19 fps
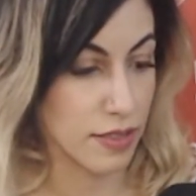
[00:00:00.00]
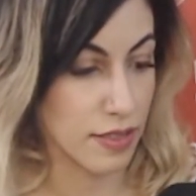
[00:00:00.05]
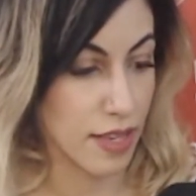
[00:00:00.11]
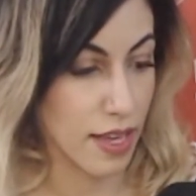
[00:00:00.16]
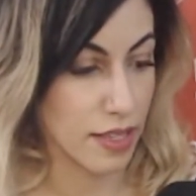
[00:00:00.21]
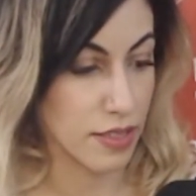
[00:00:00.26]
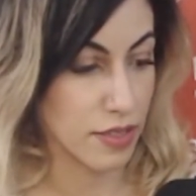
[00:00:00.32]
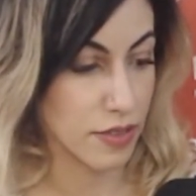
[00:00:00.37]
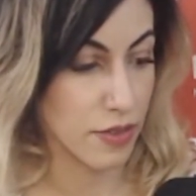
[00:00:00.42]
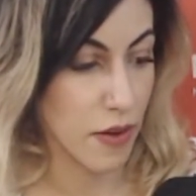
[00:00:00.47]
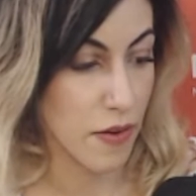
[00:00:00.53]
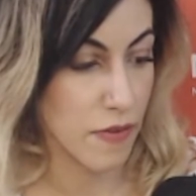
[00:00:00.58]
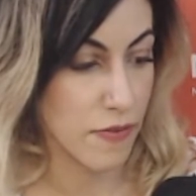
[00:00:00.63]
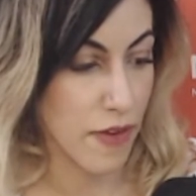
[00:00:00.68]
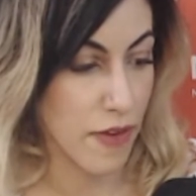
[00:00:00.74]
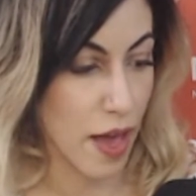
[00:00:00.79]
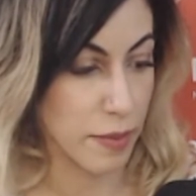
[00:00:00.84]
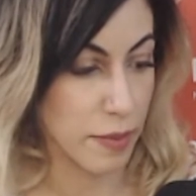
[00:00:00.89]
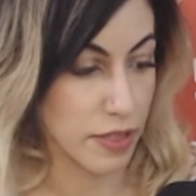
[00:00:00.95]
That's
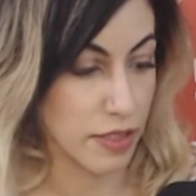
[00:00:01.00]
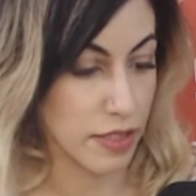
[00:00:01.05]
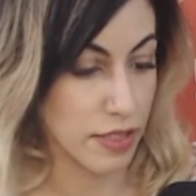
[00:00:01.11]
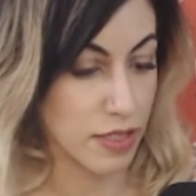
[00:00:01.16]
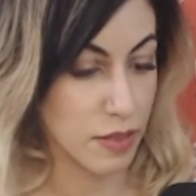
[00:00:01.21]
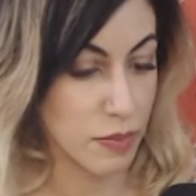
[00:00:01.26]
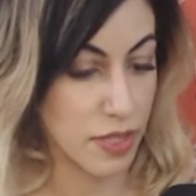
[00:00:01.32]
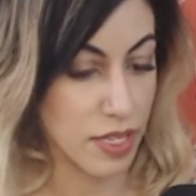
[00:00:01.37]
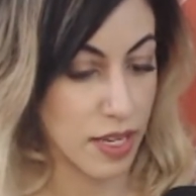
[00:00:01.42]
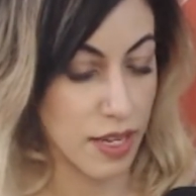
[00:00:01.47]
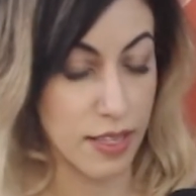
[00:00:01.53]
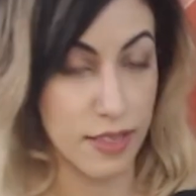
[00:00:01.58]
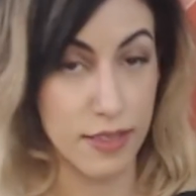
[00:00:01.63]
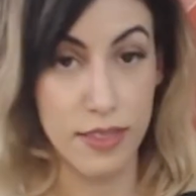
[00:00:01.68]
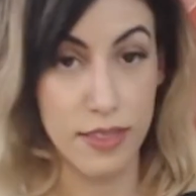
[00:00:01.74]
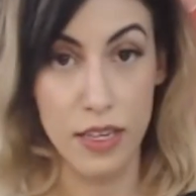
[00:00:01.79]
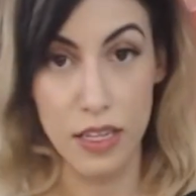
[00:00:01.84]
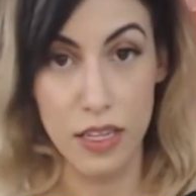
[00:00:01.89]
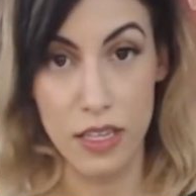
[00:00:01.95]
fabulous because
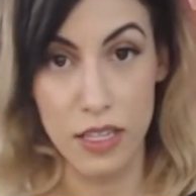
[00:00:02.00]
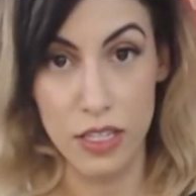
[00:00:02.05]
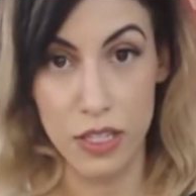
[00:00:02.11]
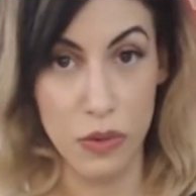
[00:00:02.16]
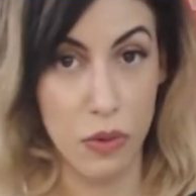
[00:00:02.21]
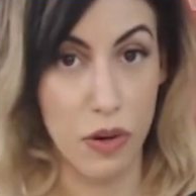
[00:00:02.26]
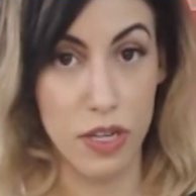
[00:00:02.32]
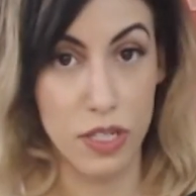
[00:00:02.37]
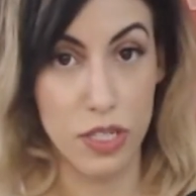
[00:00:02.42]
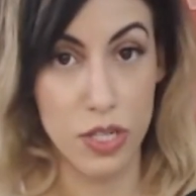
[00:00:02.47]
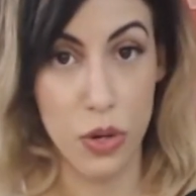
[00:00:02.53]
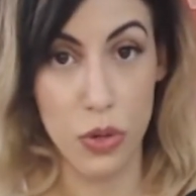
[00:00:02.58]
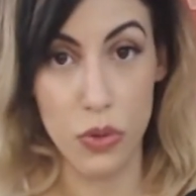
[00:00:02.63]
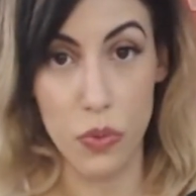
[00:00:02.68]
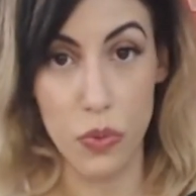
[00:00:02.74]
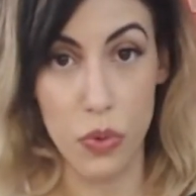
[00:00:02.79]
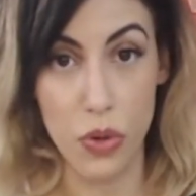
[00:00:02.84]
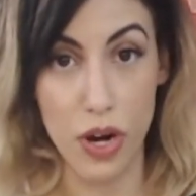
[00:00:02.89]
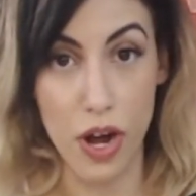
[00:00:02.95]
you are a total
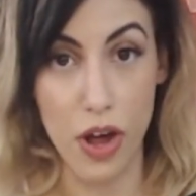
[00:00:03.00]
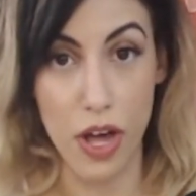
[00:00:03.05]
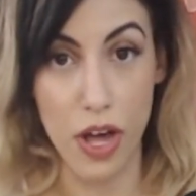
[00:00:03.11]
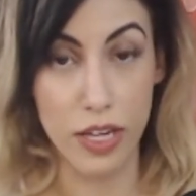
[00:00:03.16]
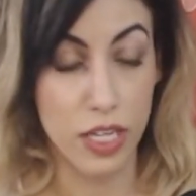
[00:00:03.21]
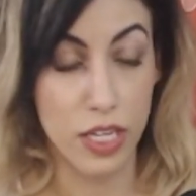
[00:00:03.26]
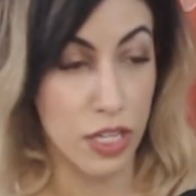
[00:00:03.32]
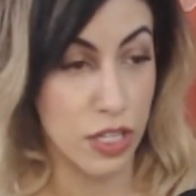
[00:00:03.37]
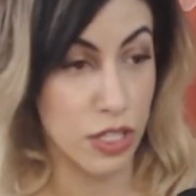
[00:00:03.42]
war hawk.